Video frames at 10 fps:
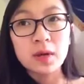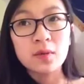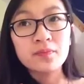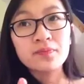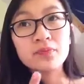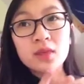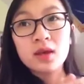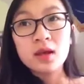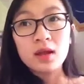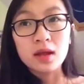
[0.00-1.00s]
about
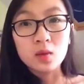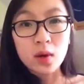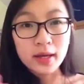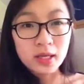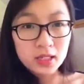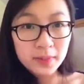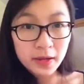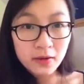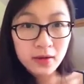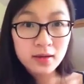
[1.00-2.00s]
work
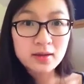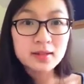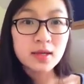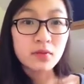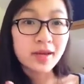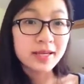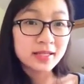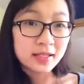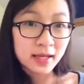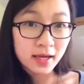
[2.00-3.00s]
experience and
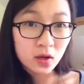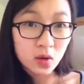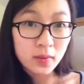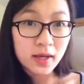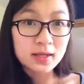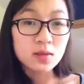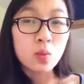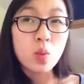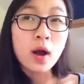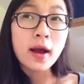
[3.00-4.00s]
related to economics
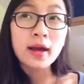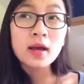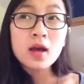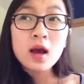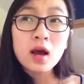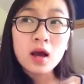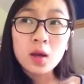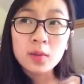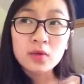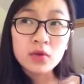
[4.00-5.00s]
and why
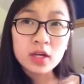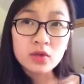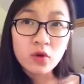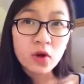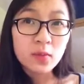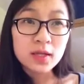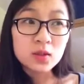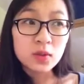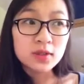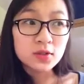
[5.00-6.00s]
it really drove me
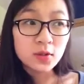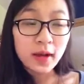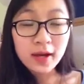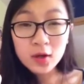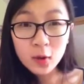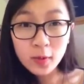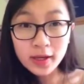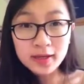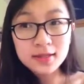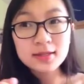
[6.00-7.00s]
to want to do
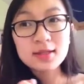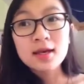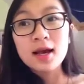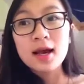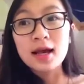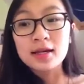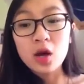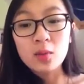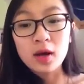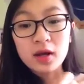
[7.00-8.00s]
economics, and
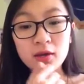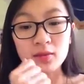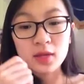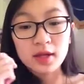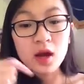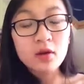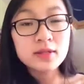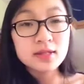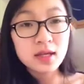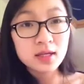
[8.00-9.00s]
how my
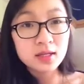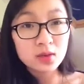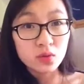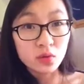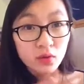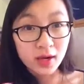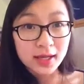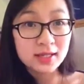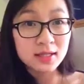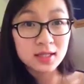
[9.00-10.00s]
current studies sort of
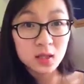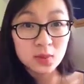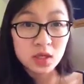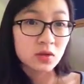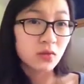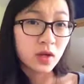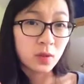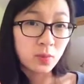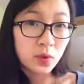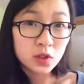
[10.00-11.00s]
relate to the subject and
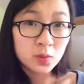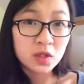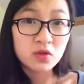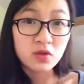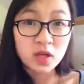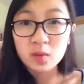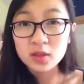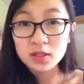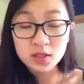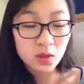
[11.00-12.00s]
really push me to really
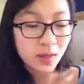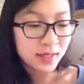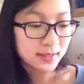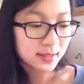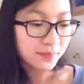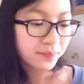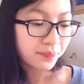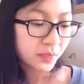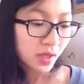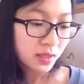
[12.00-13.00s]
want to do it.
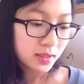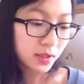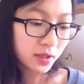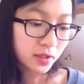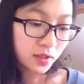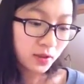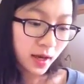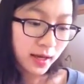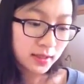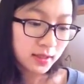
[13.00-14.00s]
So you can do
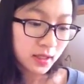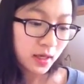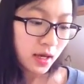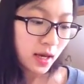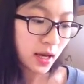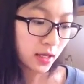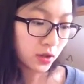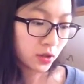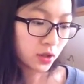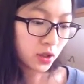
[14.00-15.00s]
that, and
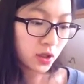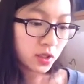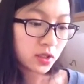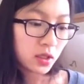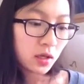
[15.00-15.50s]
you should